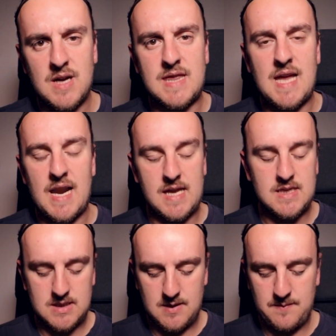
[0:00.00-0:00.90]
and that
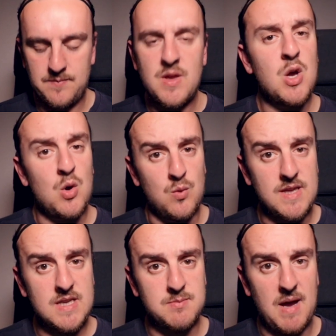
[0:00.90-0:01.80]
is
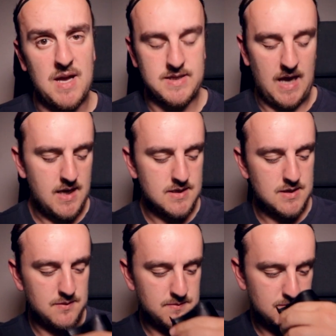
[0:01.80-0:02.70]
with a smell test.